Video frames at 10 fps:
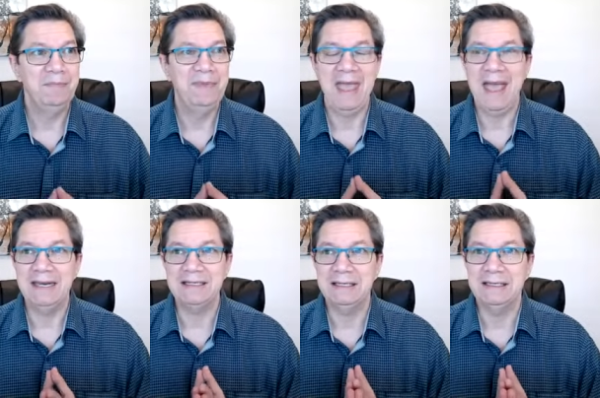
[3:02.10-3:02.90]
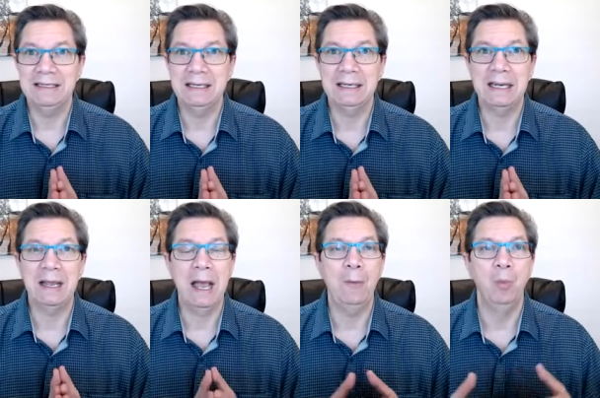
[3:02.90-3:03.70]
that
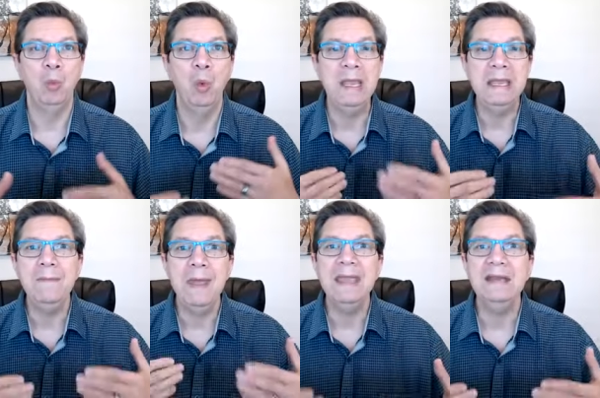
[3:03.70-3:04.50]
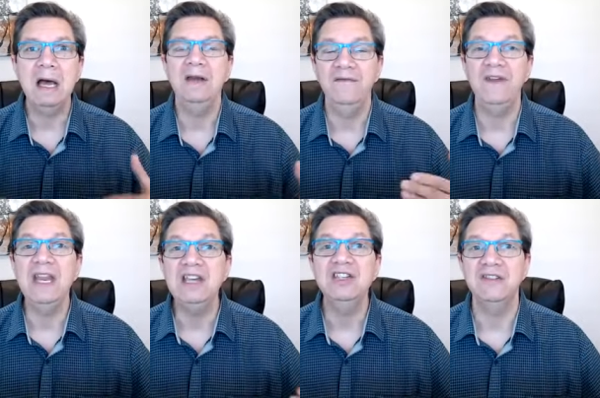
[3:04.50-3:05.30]
we may not
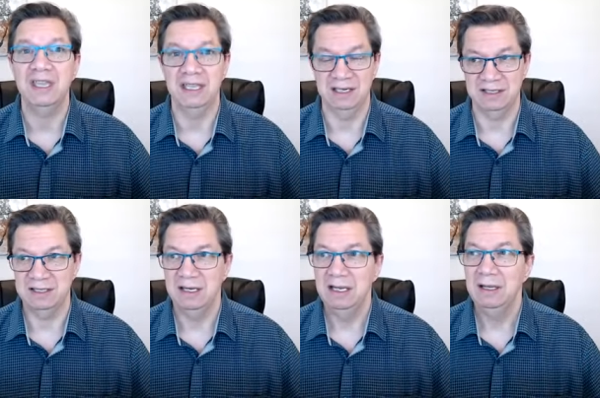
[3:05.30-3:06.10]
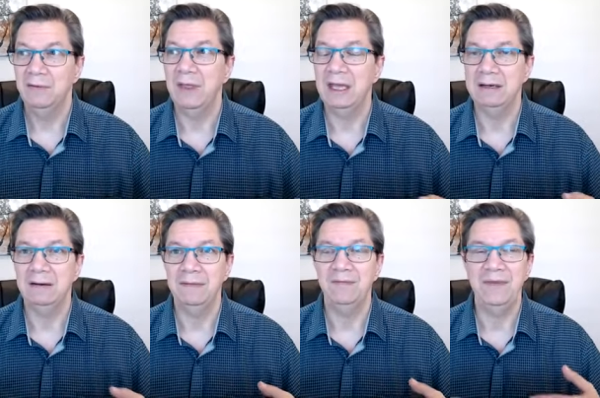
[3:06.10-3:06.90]
finish things that
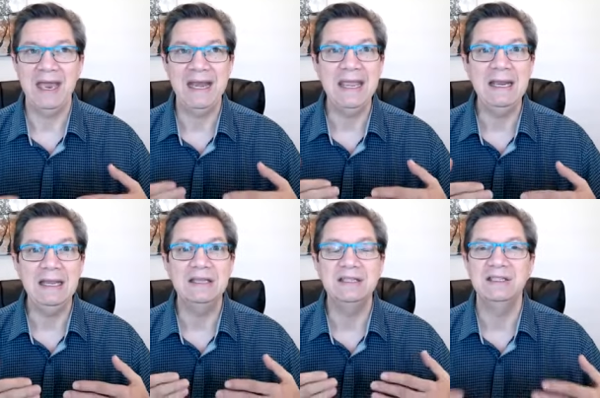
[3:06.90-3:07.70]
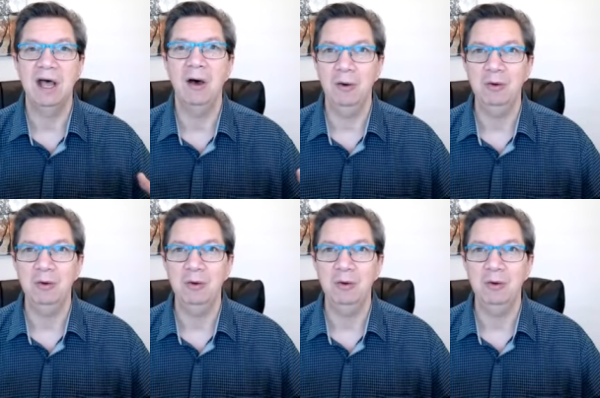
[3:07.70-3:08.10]
that it is so